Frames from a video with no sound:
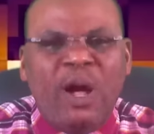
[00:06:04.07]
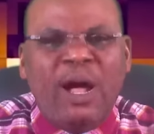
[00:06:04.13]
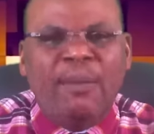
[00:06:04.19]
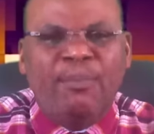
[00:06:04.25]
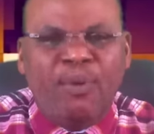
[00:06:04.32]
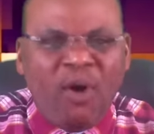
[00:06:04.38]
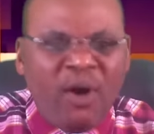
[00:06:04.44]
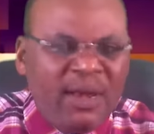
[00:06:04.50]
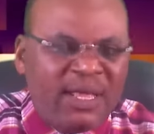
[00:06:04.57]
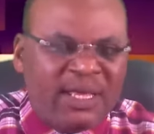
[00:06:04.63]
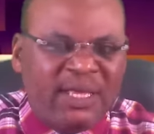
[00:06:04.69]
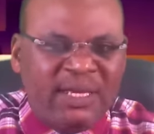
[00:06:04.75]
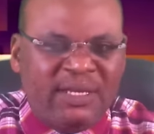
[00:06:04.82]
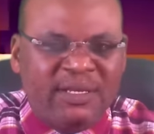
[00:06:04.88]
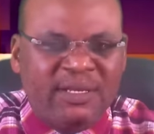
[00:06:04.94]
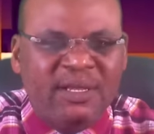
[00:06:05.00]
are born
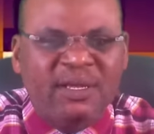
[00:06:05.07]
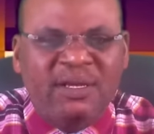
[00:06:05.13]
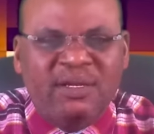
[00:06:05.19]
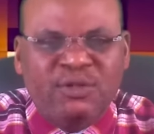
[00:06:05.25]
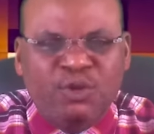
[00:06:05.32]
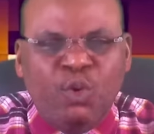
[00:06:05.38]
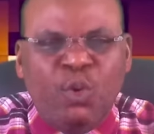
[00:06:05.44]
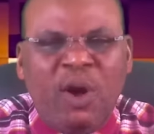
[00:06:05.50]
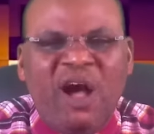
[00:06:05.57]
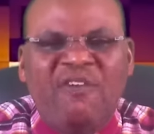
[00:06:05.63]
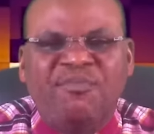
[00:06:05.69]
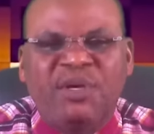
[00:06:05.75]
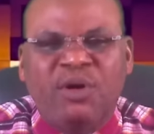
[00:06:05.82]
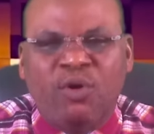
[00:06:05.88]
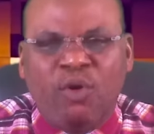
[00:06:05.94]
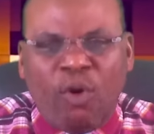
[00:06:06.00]
again, you
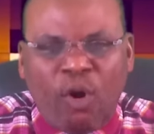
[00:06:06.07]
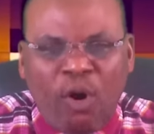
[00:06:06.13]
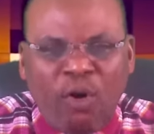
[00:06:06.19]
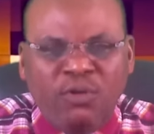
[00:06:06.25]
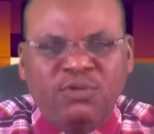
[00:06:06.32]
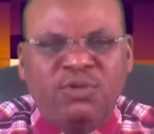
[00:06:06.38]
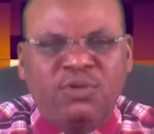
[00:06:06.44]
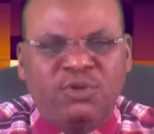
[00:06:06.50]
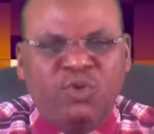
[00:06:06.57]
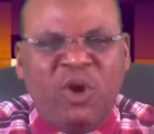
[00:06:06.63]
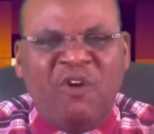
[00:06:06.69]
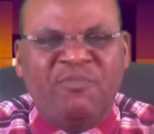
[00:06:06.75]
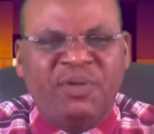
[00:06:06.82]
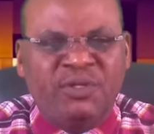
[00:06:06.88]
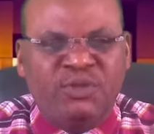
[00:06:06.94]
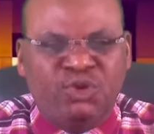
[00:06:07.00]
have been called, you
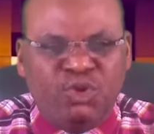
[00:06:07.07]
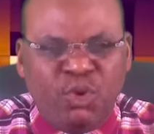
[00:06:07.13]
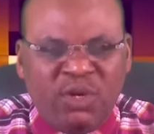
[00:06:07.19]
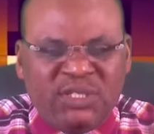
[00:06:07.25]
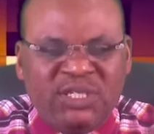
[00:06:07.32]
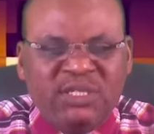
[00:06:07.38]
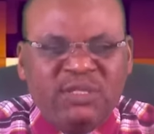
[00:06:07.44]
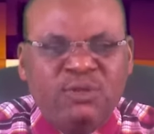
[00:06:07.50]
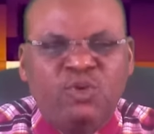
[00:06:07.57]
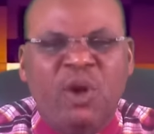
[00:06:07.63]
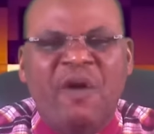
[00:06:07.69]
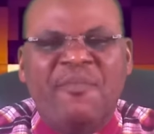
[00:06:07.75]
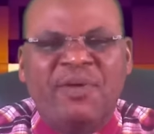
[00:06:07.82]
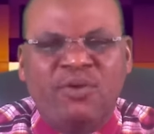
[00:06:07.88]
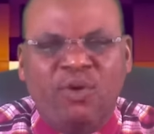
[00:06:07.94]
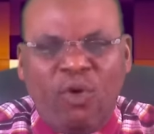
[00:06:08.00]
have been chosen, you
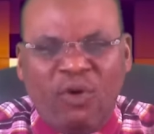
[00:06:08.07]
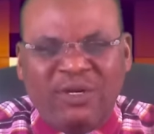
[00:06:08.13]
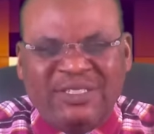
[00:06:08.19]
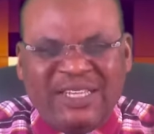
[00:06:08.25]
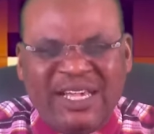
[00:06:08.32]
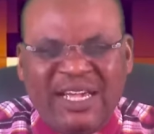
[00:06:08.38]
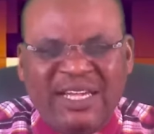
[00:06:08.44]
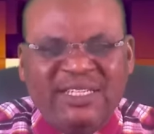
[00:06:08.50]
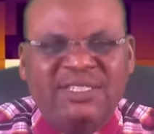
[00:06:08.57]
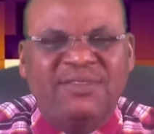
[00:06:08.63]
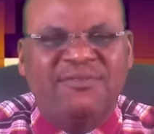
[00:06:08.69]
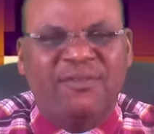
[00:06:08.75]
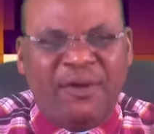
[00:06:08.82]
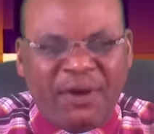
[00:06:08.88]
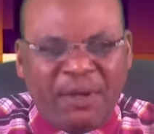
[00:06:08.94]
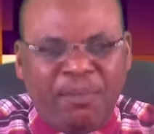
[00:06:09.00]
have been ordained
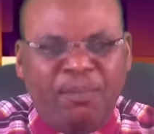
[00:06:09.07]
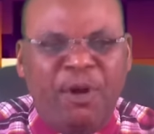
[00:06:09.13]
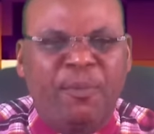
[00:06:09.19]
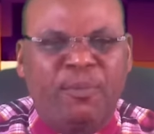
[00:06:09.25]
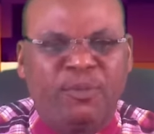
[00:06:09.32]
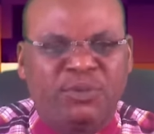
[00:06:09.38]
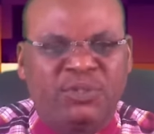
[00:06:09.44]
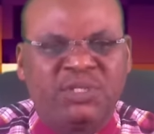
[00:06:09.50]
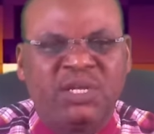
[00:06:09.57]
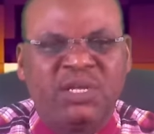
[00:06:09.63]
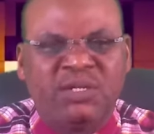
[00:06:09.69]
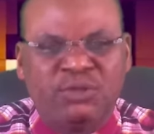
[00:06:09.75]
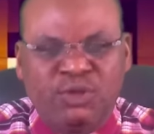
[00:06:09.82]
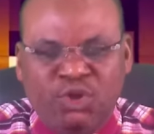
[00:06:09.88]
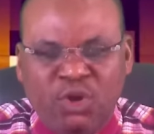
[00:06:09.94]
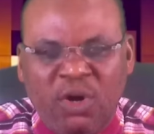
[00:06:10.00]
for a purpose.
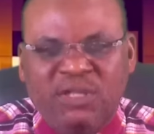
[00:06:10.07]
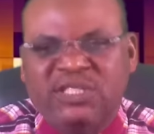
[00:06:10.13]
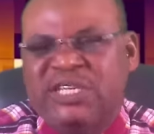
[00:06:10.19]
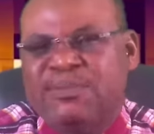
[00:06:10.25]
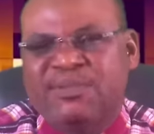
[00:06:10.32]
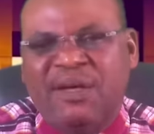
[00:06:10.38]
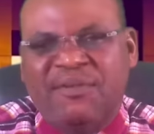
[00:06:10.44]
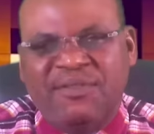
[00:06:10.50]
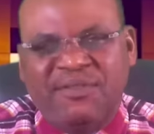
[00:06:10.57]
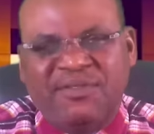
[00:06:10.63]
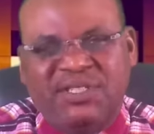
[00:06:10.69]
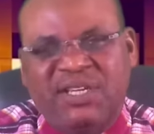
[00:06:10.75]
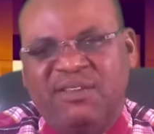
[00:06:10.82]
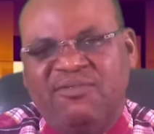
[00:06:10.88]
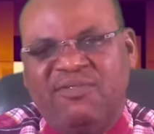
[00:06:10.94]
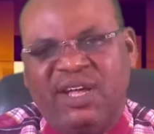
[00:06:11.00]
John chapter
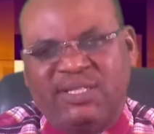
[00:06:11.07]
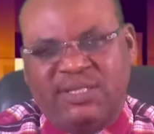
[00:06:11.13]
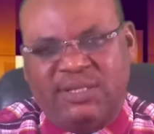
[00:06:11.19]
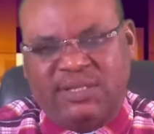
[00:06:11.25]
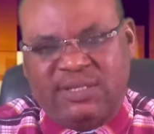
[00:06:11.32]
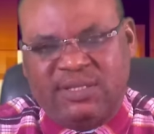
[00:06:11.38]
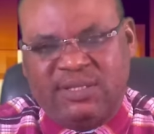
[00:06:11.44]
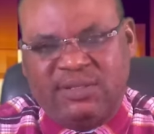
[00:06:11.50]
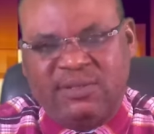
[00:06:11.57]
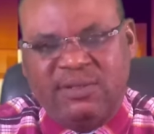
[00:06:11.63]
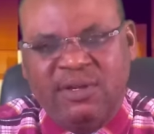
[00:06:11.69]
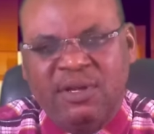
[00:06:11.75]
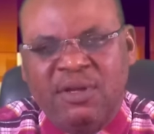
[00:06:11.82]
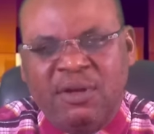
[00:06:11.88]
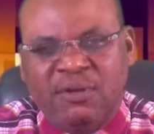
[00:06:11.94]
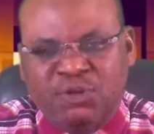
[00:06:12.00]
15, verse
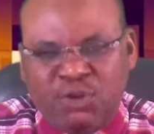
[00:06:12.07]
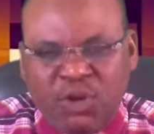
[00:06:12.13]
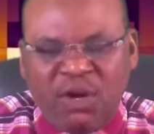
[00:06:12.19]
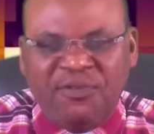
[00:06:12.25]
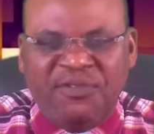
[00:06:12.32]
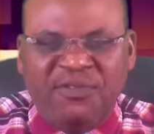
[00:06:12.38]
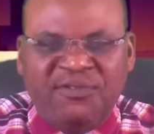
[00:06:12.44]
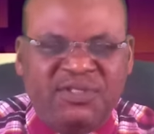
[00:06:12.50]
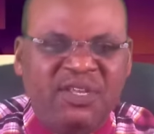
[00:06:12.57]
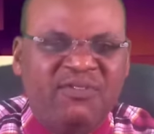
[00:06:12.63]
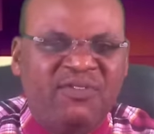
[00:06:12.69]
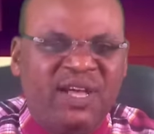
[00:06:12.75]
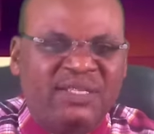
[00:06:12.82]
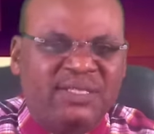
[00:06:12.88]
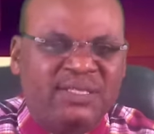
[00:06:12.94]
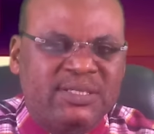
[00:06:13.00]
16. John 15,
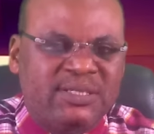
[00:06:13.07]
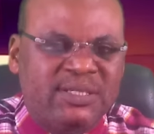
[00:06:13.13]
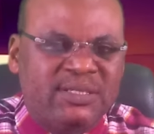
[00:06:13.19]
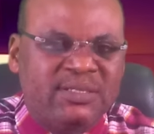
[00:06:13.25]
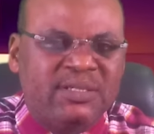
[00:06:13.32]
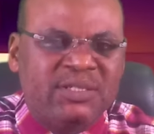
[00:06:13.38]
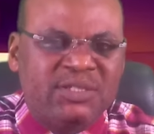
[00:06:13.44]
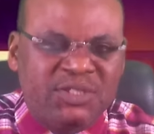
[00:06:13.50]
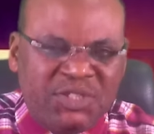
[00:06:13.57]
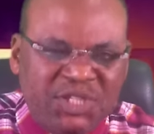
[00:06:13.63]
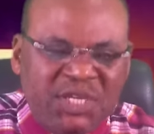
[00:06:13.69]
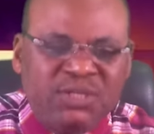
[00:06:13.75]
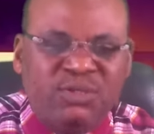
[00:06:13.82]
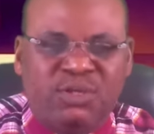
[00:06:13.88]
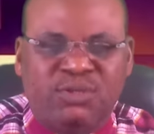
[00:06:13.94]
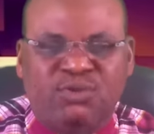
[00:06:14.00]
verse 16.
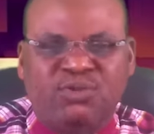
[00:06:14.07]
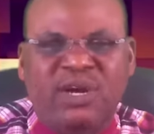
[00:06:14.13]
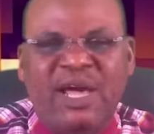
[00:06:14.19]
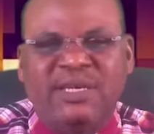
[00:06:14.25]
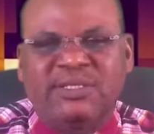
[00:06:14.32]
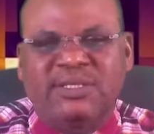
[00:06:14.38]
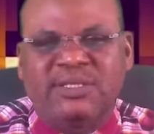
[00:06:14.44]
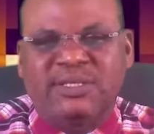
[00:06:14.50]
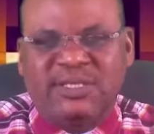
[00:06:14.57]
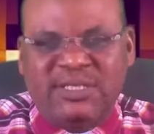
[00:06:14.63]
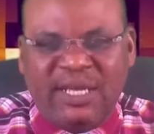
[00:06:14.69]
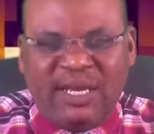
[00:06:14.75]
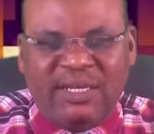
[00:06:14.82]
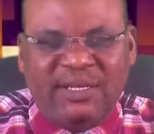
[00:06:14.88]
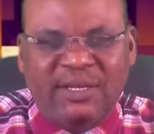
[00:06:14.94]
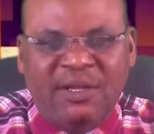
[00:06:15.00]
Jesus Christ
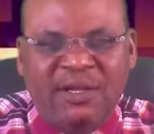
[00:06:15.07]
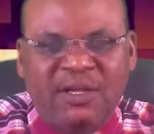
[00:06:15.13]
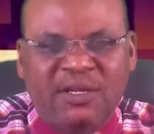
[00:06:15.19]
said,